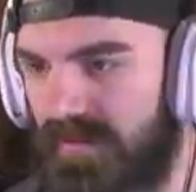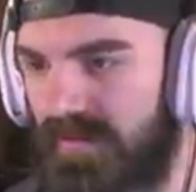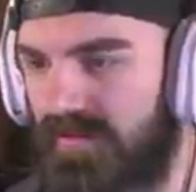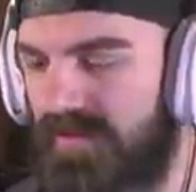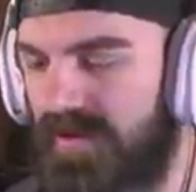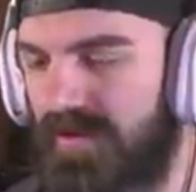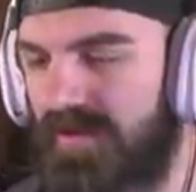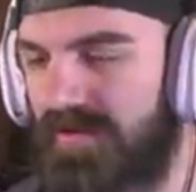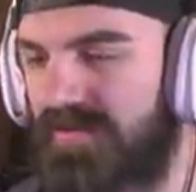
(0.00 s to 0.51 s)

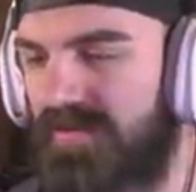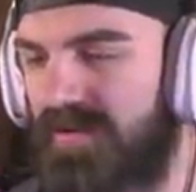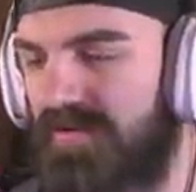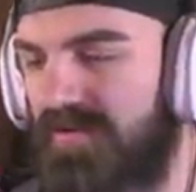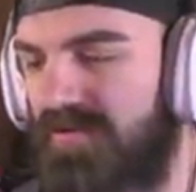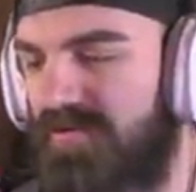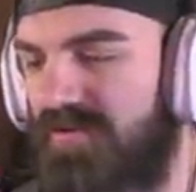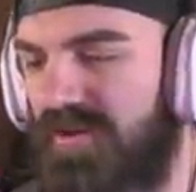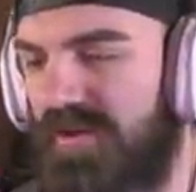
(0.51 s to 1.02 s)
This gun is
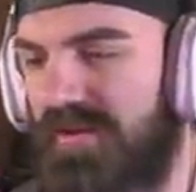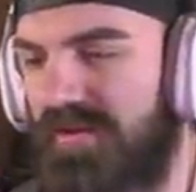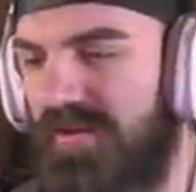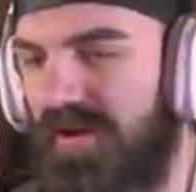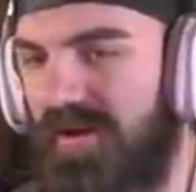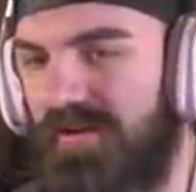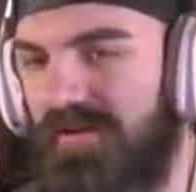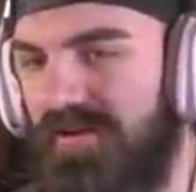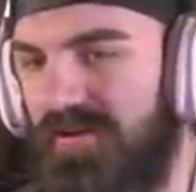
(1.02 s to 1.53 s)
such a cheat
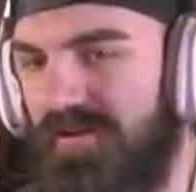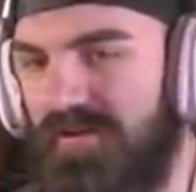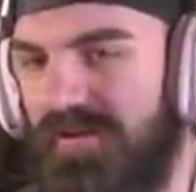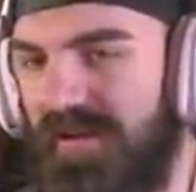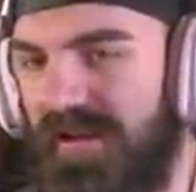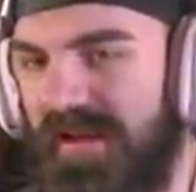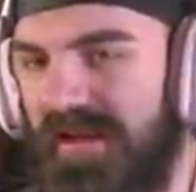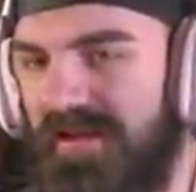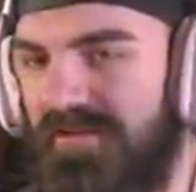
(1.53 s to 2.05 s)
gun, dude.
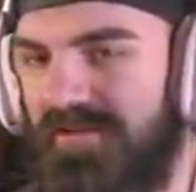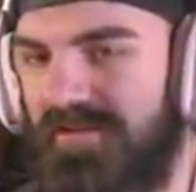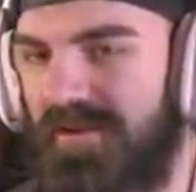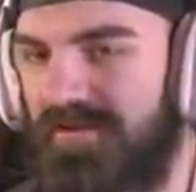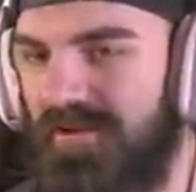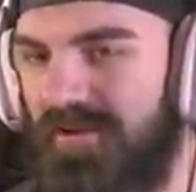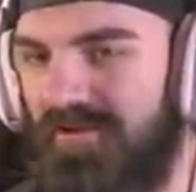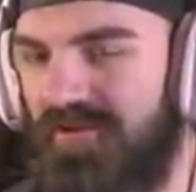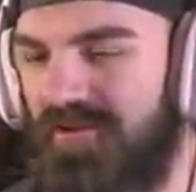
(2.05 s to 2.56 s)
Like, it's
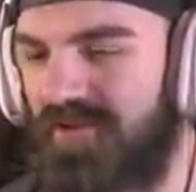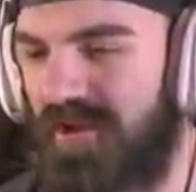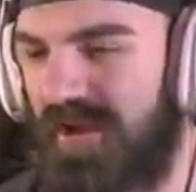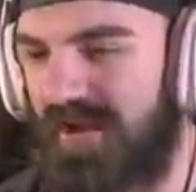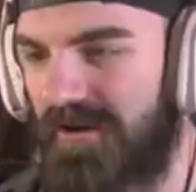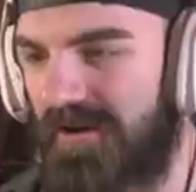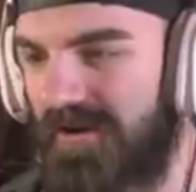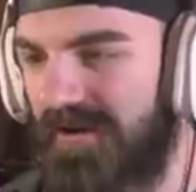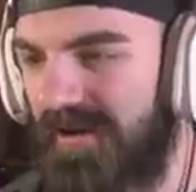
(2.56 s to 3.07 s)
such a
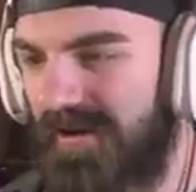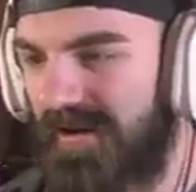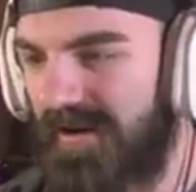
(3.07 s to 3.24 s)
cheater.